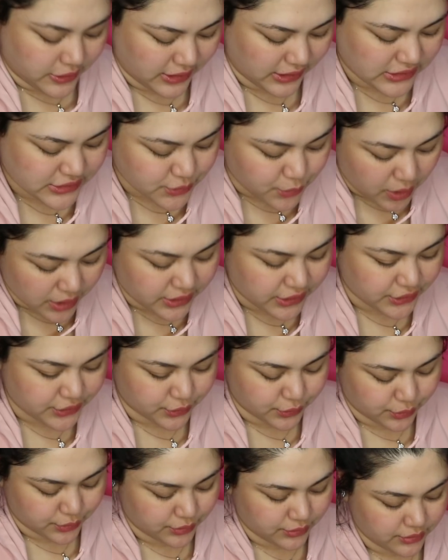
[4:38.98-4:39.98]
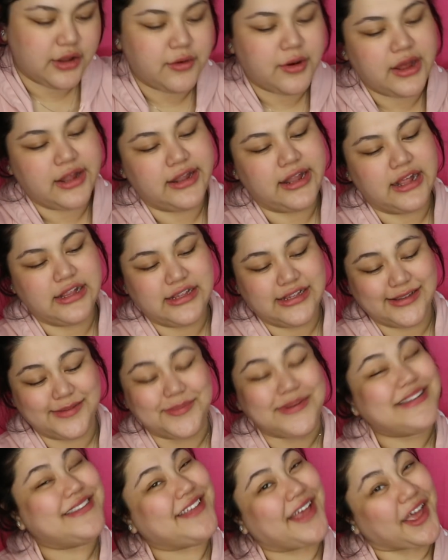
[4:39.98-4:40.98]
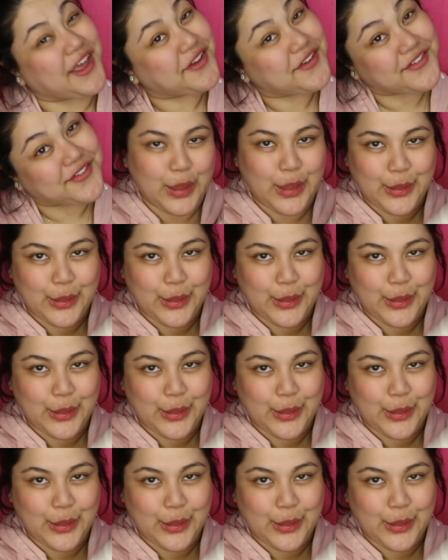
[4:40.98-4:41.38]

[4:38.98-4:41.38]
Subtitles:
Should I use 1 or 2? You know what? I'll just be safe.